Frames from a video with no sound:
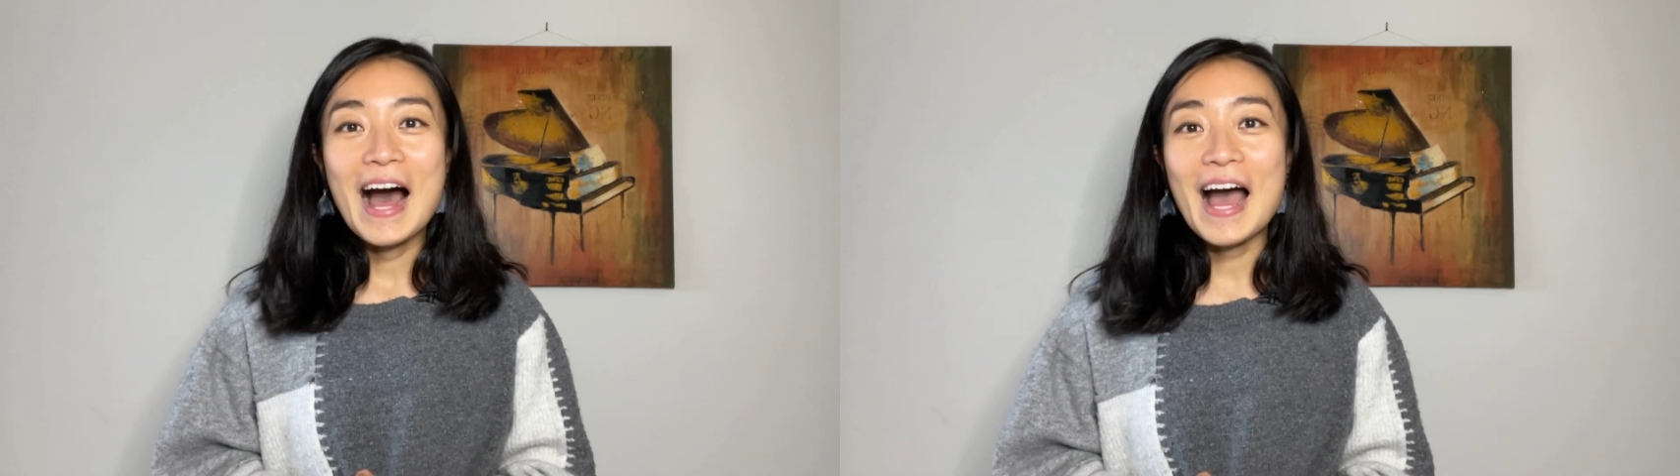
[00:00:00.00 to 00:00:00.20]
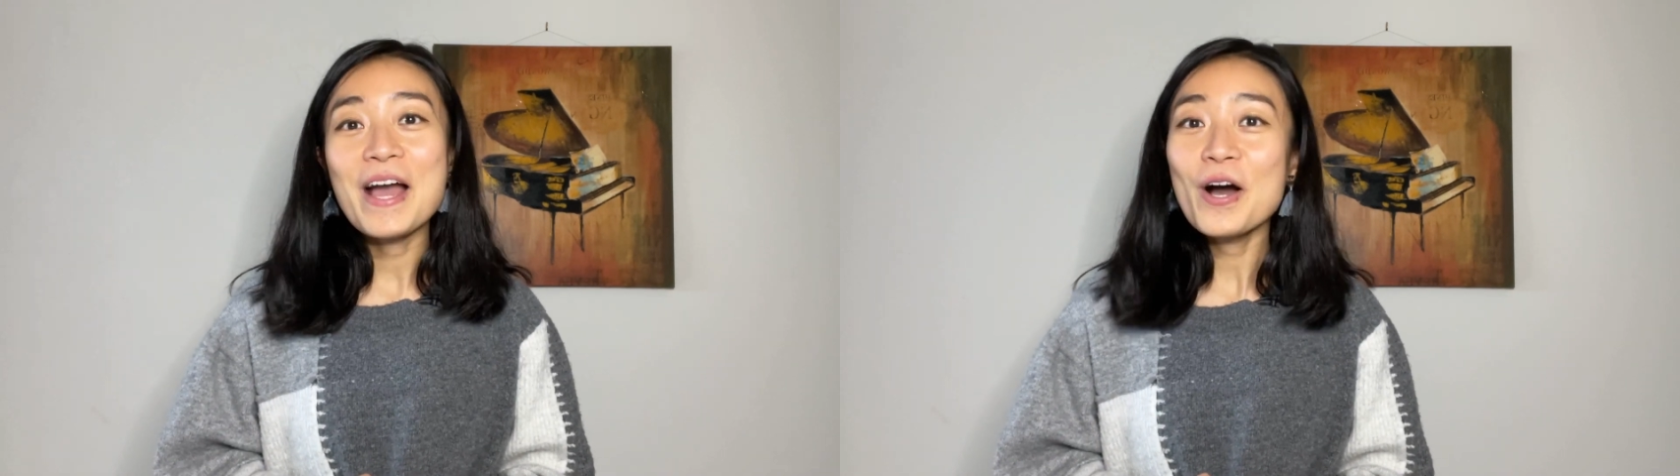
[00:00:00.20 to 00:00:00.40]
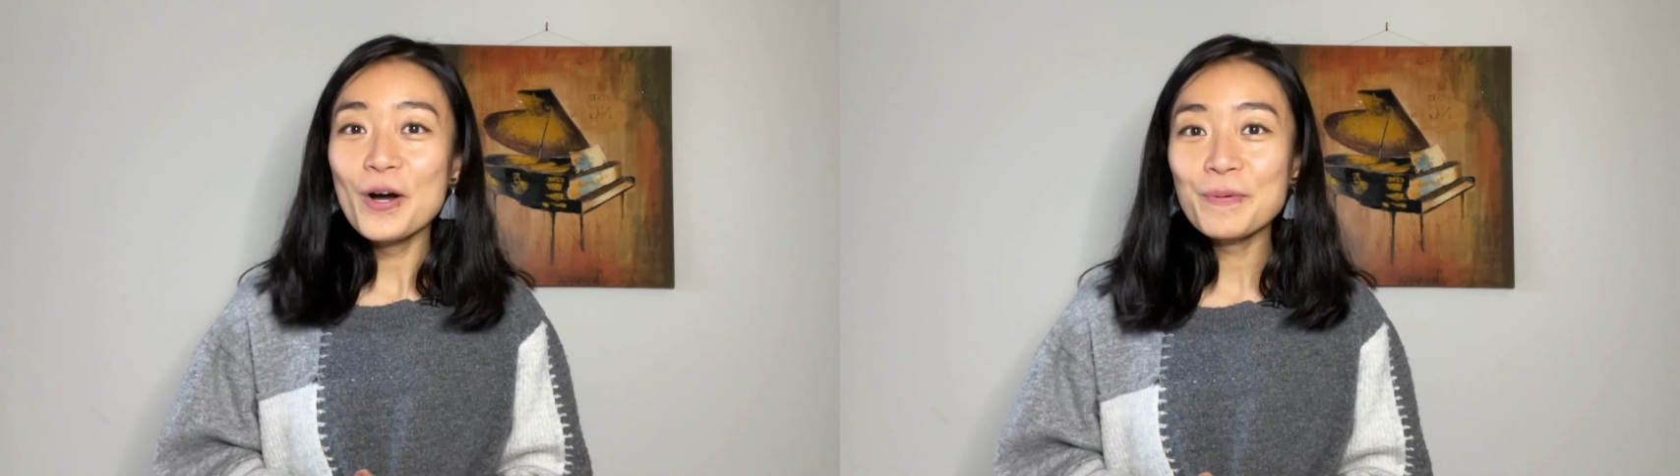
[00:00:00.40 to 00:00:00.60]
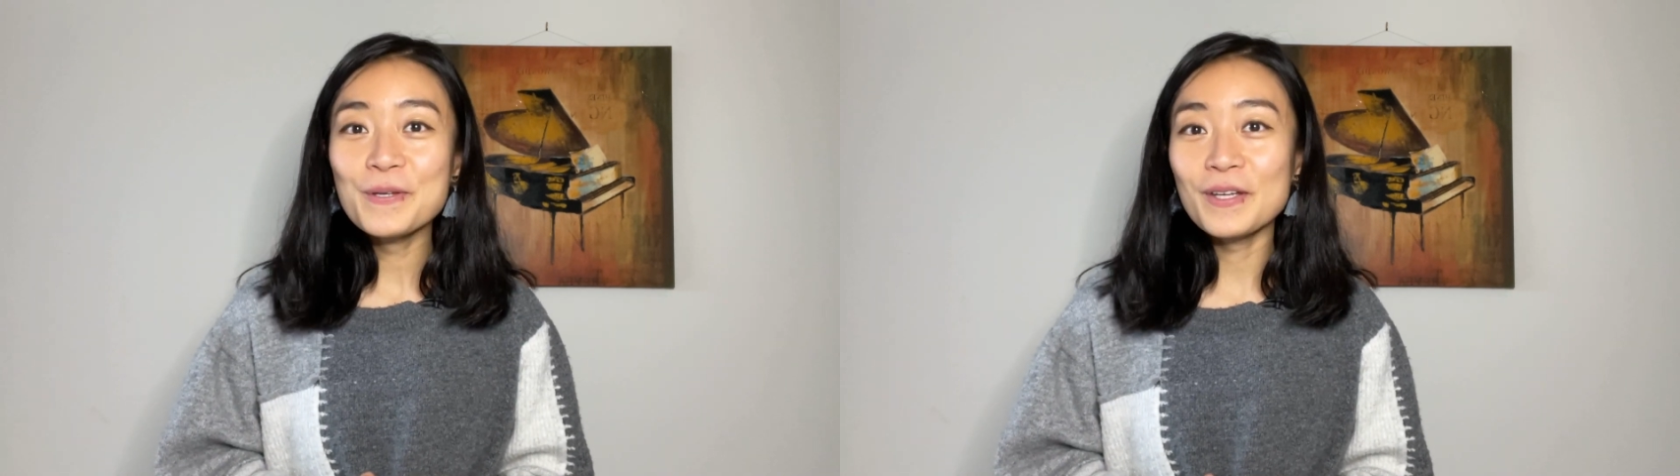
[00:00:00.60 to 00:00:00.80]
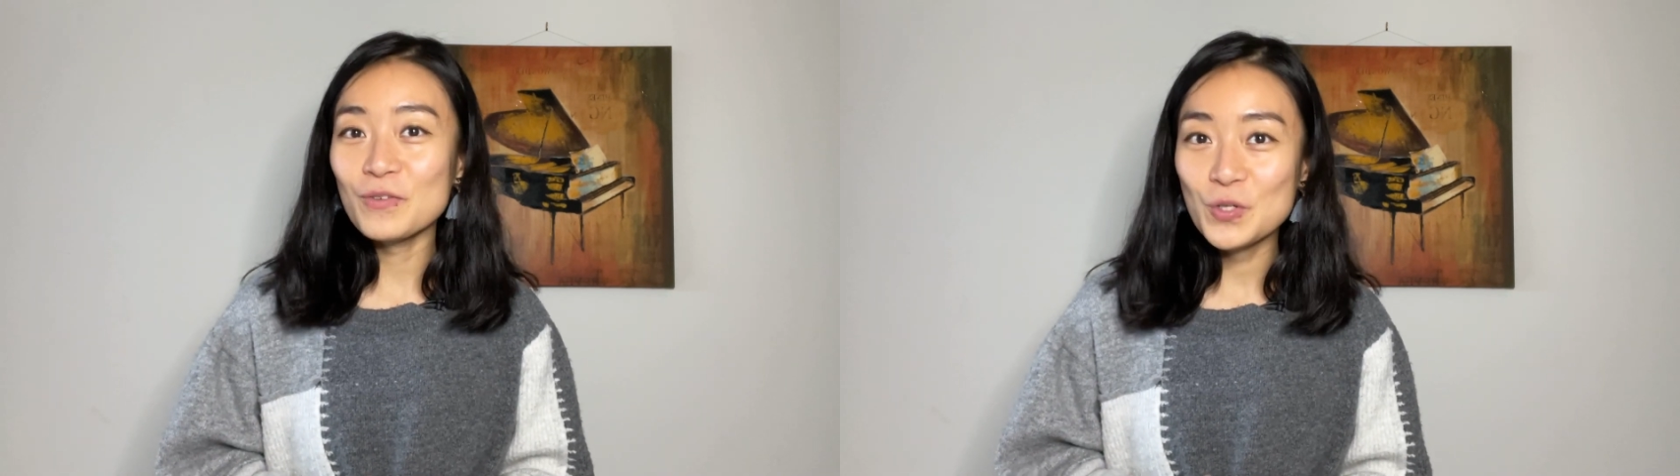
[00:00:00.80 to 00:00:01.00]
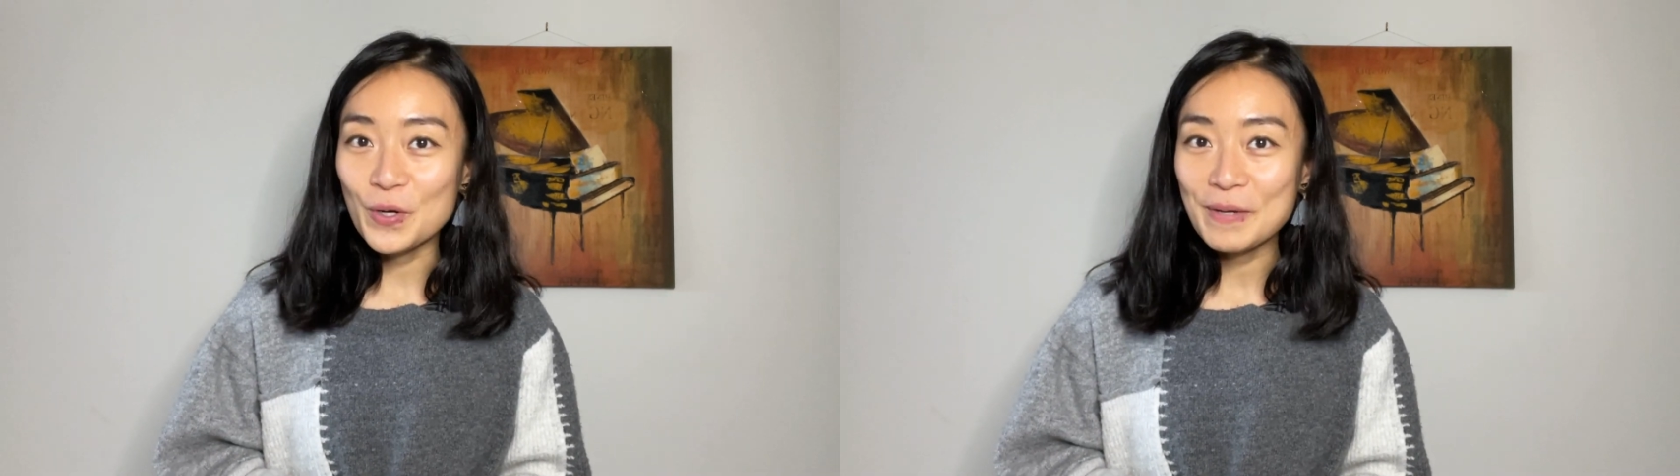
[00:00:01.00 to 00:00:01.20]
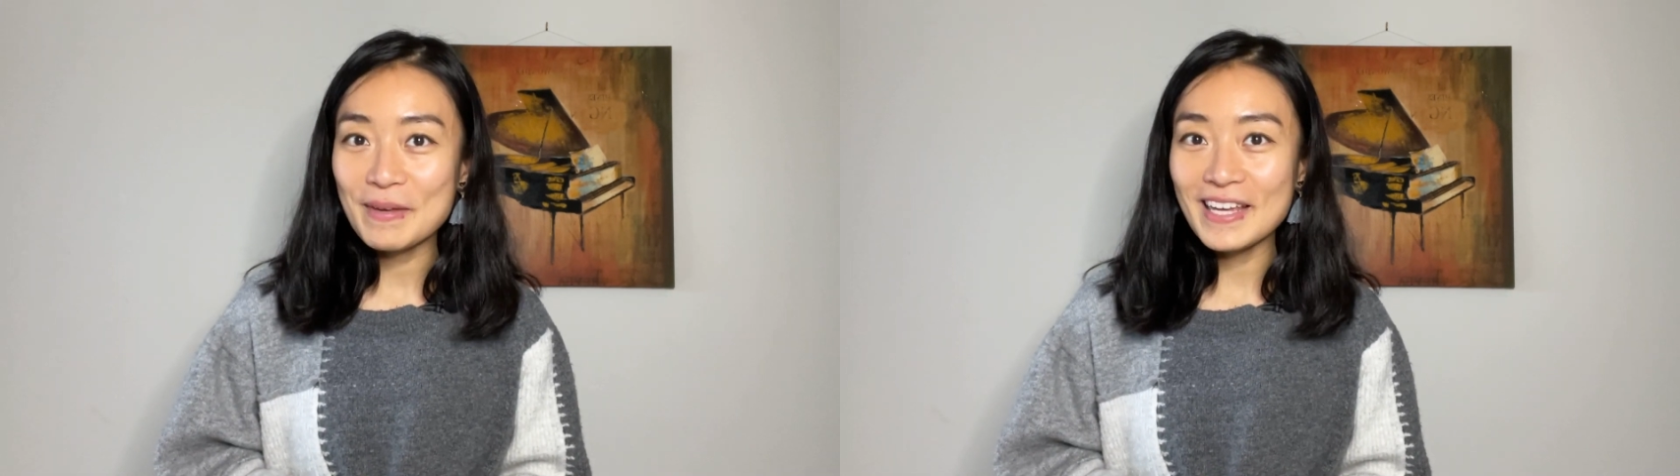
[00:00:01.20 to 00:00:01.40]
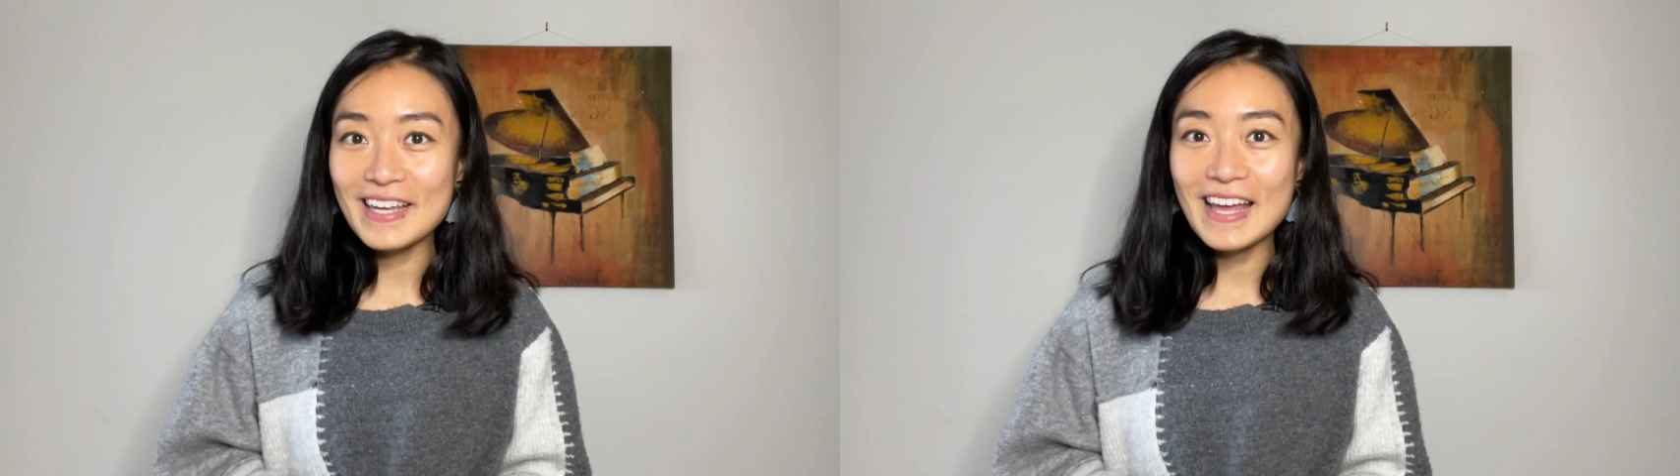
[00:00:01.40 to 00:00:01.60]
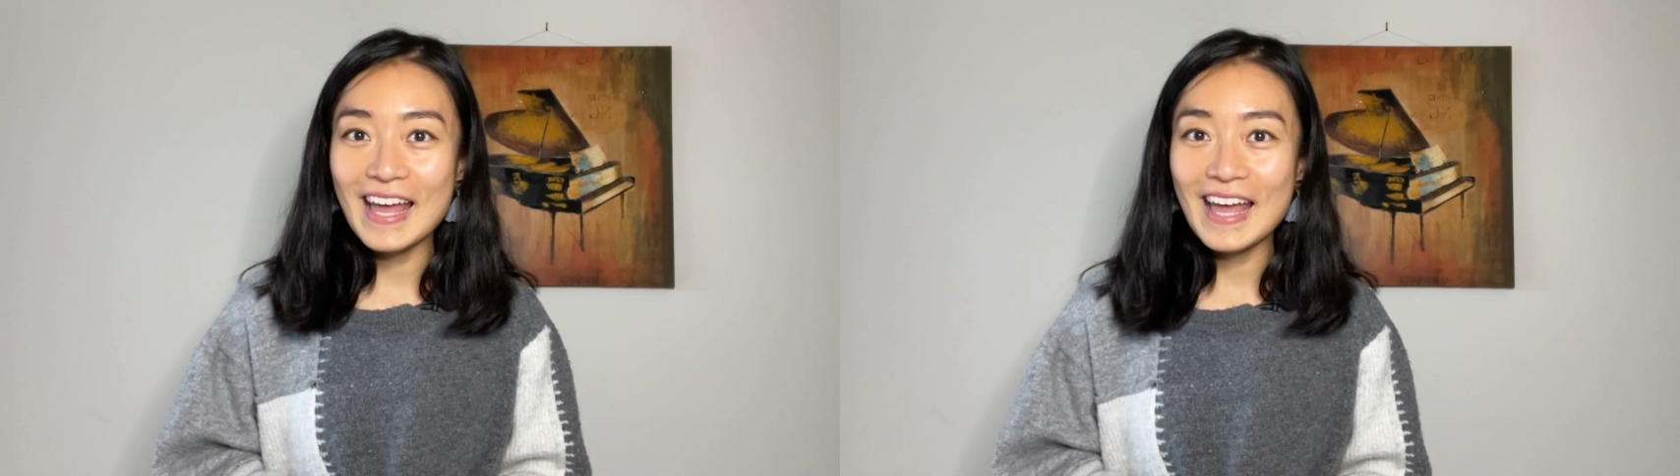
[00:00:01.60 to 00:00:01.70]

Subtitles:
I hope you can join me,